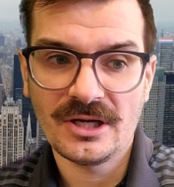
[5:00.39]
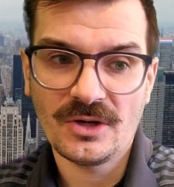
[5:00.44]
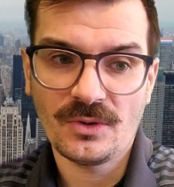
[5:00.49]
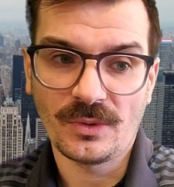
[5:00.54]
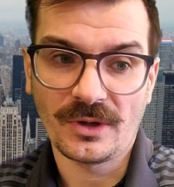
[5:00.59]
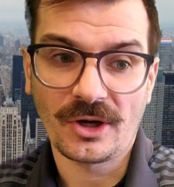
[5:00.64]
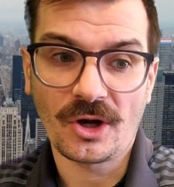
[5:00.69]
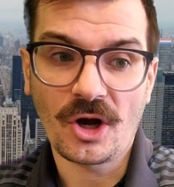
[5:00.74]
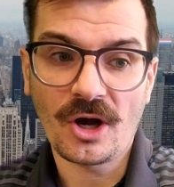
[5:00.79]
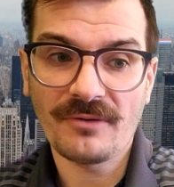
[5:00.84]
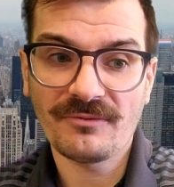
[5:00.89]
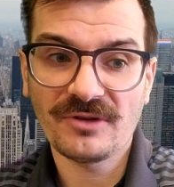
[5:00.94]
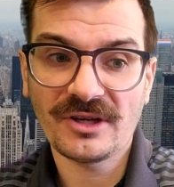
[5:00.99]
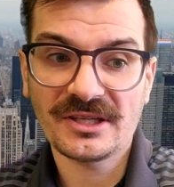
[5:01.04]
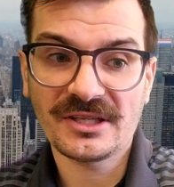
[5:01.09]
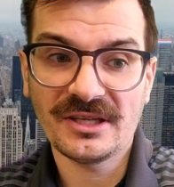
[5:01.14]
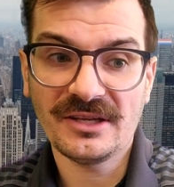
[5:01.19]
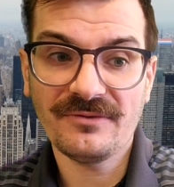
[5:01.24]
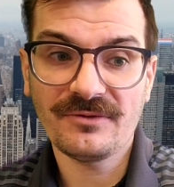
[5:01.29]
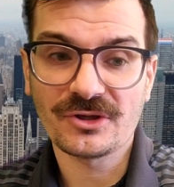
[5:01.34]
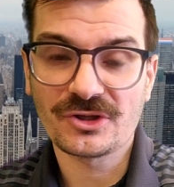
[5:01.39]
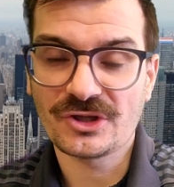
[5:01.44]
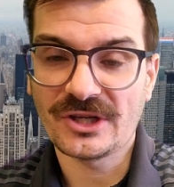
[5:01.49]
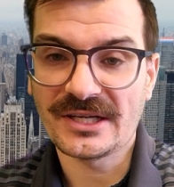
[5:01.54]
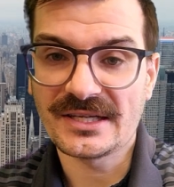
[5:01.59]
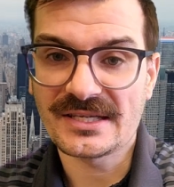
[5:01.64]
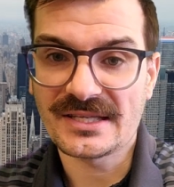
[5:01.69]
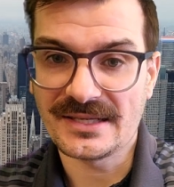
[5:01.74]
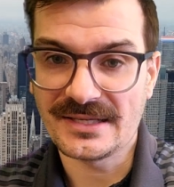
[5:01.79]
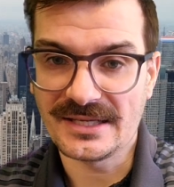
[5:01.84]
When conflict
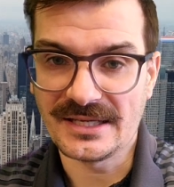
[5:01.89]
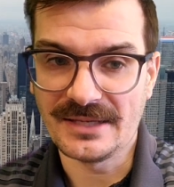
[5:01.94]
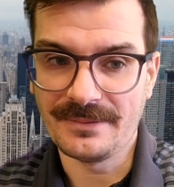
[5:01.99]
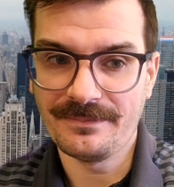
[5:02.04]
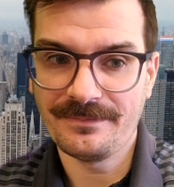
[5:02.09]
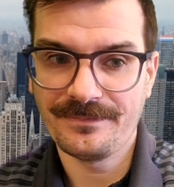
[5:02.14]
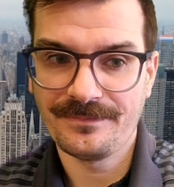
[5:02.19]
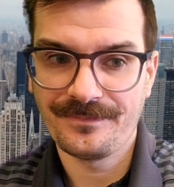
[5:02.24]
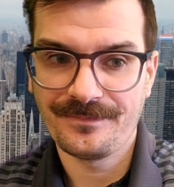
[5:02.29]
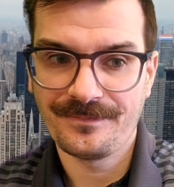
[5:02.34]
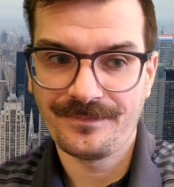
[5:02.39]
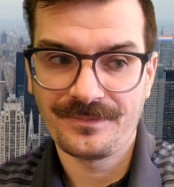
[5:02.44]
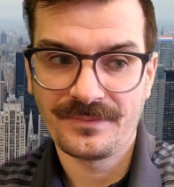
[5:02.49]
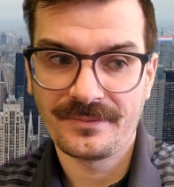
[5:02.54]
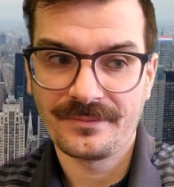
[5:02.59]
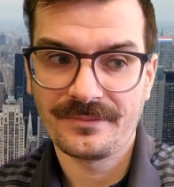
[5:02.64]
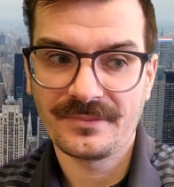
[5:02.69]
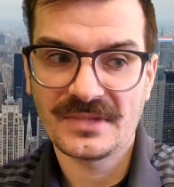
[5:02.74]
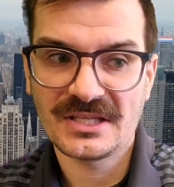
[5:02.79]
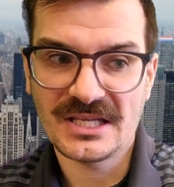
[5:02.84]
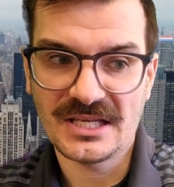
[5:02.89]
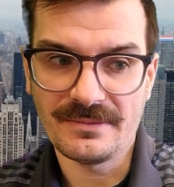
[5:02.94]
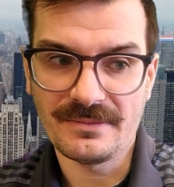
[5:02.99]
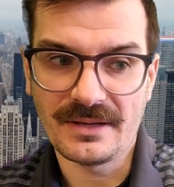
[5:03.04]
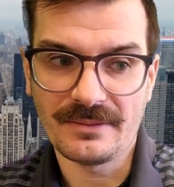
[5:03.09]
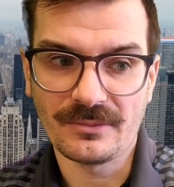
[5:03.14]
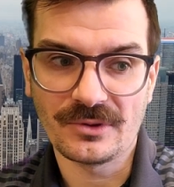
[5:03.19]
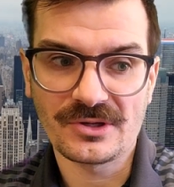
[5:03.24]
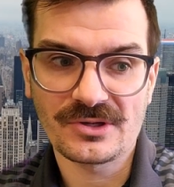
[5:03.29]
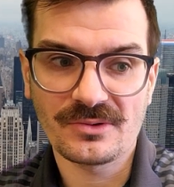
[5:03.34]
infiltrates the team
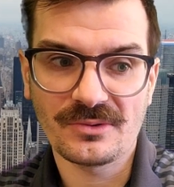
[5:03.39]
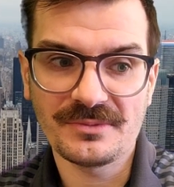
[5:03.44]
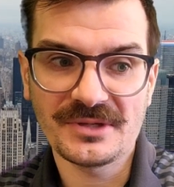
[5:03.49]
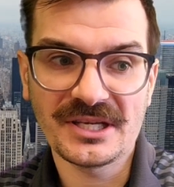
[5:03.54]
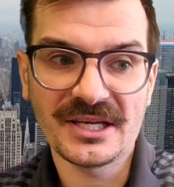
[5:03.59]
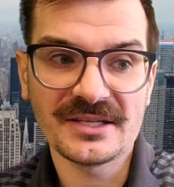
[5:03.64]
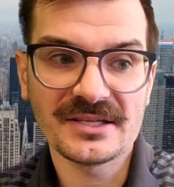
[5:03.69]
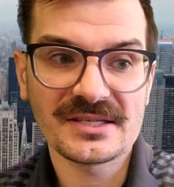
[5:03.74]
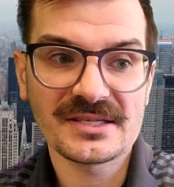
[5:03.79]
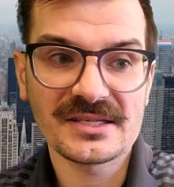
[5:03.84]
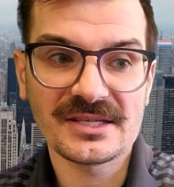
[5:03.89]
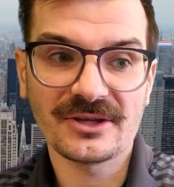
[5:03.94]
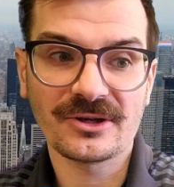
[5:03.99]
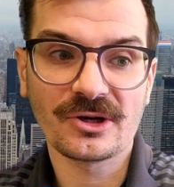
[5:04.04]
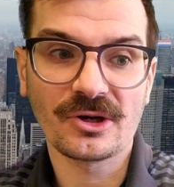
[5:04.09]
members will begin to see their